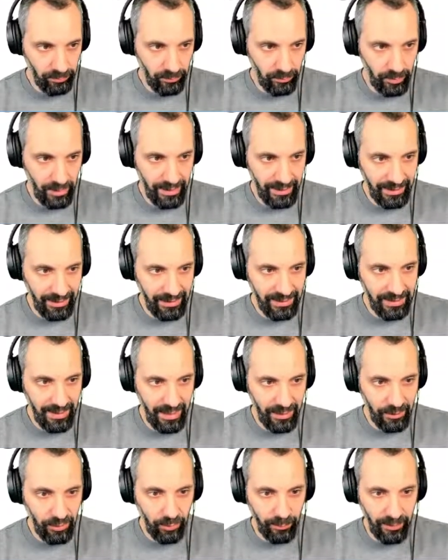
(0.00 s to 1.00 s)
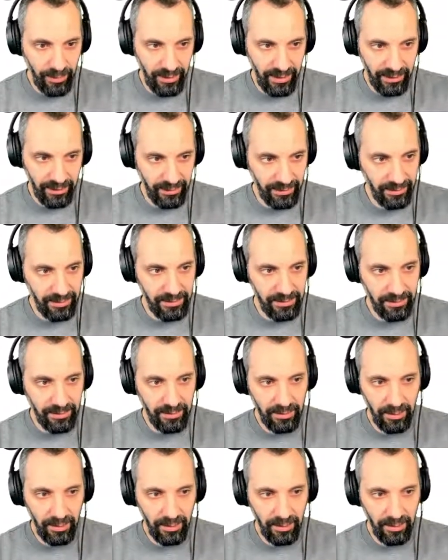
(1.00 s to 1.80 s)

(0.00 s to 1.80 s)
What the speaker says: running inside Kubernetes,